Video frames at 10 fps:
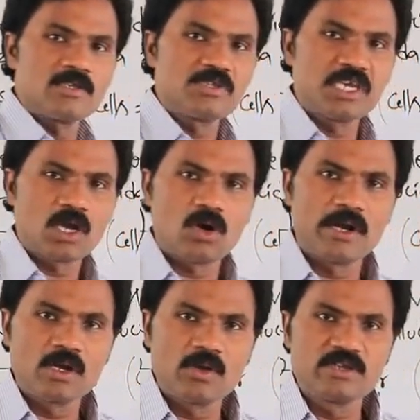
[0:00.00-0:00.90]
stage
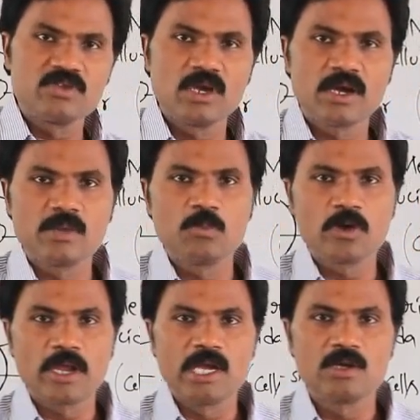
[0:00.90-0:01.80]
according to NCERT
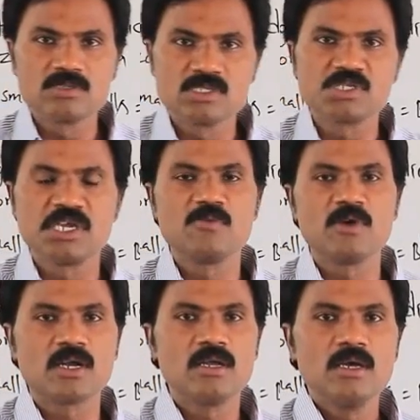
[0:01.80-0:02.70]
book 8 to 16
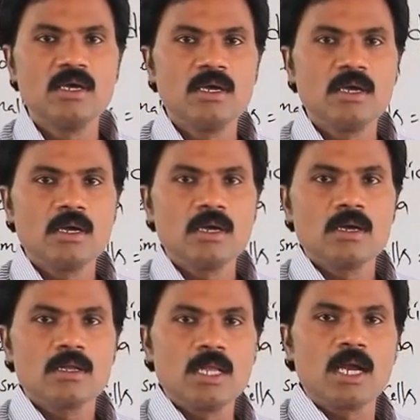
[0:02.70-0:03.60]
1,
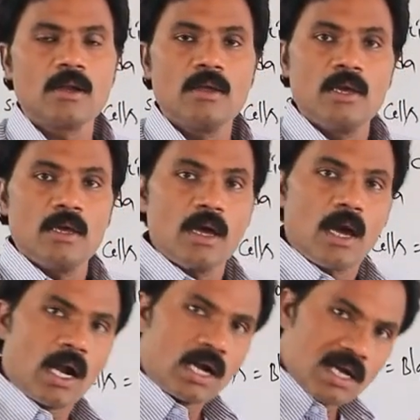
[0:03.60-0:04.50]
then
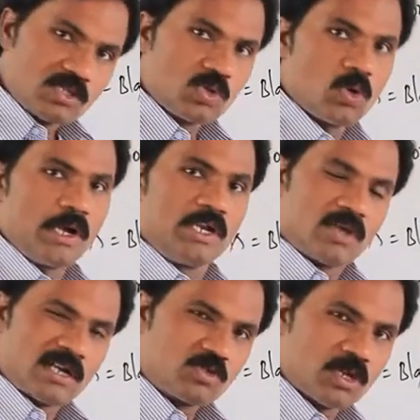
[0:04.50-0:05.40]
and also it is
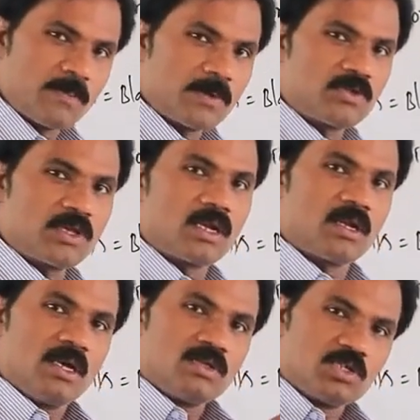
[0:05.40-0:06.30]
also
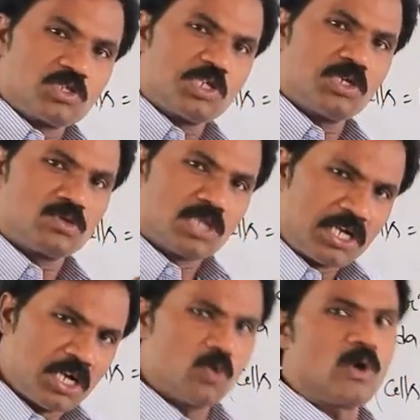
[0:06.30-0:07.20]
represent 16 to
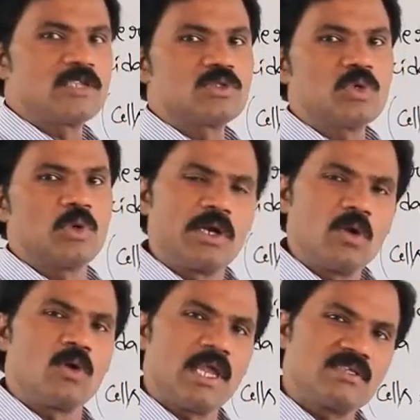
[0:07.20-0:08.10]
32 also it
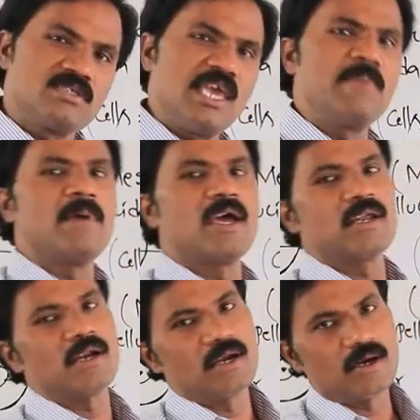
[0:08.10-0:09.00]
look like same
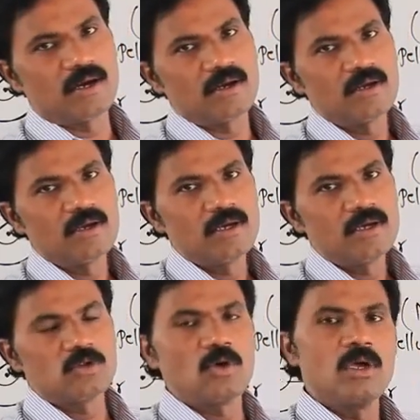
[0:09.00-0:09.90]
manner and all.
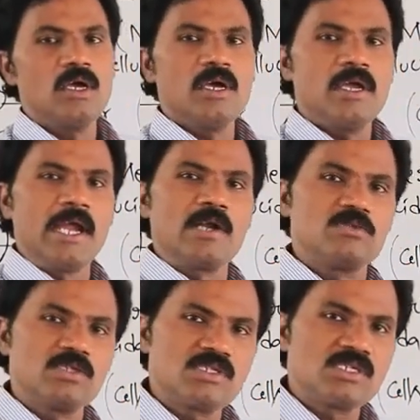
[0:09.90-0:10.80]
So 8 to
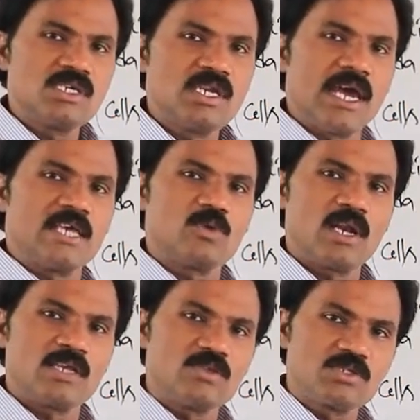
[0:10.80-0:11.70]
16 as
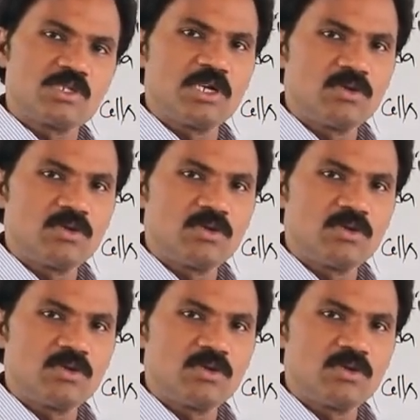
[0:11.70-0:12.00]
well as 16 to